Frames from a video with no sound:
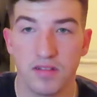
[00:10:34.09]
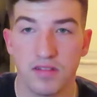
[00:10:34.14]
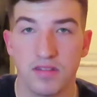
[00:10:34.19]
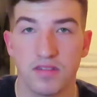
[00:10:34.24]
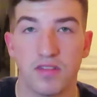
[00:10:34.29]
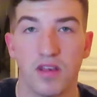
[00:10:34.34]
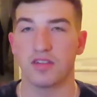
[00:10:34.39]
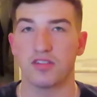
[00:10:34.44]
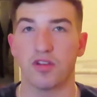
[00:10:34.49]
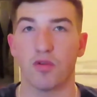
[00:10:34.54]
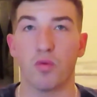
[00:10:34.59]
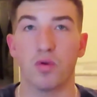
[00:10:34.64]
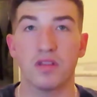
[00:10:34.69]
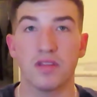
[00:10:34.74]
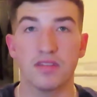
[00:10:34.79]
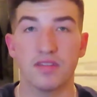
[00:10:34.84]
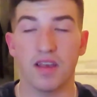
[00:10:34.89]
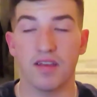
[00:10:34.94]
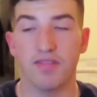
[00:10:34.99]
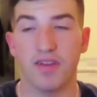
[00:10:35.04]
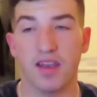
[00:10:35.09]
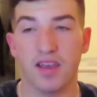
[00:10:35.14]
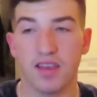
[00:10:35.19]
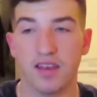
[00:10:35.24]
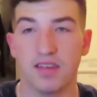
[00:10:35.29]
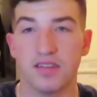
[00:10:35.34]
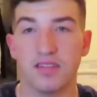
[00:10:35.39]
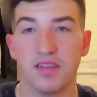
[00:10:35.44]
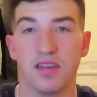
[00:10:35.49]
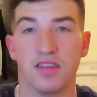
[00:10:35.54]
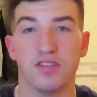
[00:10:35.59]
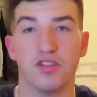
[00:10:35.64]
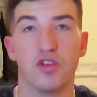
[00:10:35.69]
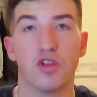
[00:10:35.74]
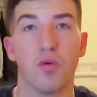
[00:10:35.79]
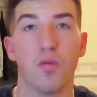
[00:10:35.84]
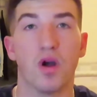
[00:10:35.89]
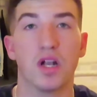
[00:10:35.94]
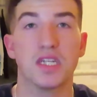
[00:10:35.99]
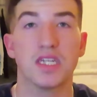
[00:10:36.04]
So what this life hack is you
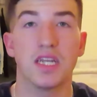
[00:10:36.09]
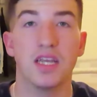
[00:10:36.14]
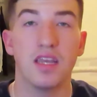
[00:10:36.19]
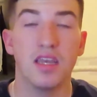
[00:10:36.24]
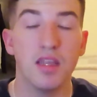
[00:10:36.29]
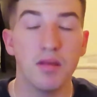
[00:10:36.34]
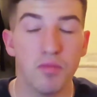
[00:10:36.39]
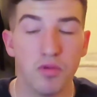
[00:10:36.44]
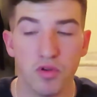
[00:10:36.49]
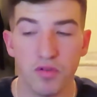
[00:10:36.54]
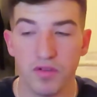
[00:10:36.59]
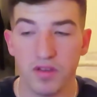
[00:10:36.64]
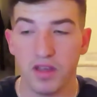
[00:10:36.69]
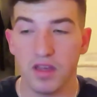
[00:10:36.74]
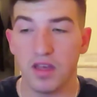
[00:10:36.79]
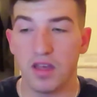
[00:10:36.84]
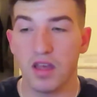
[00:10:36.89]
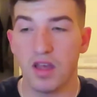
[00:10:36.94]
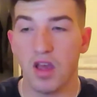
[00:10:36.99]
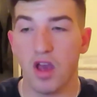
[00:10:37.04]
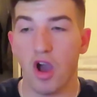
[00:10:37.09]
can watch any movie